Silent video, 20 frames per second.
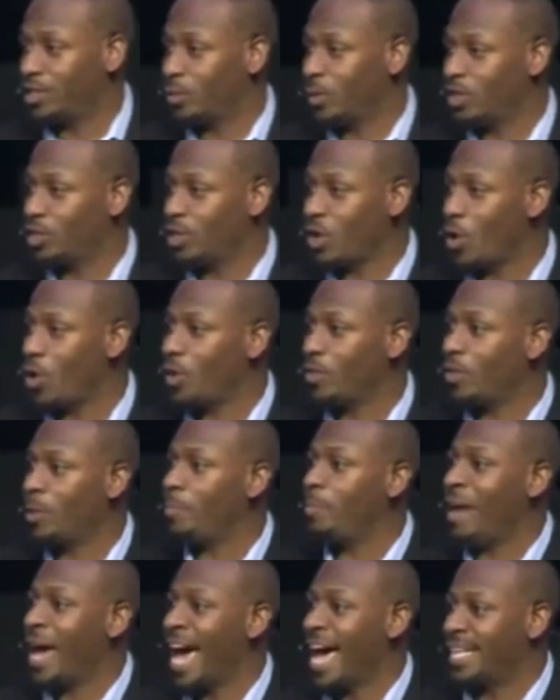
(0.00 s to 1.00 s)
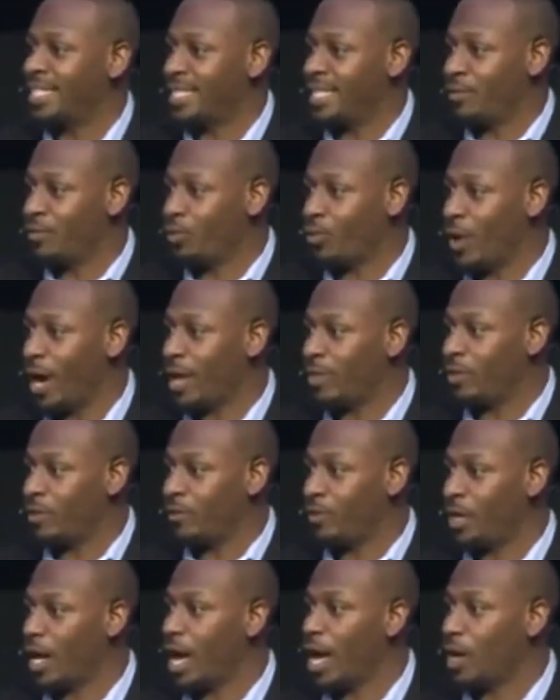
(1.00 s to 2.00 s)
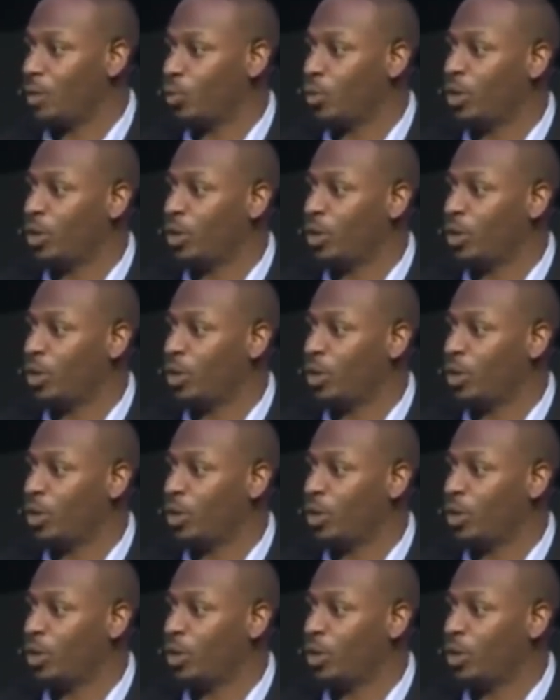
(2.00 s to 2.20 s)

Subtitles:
what's called the passive wrath of God,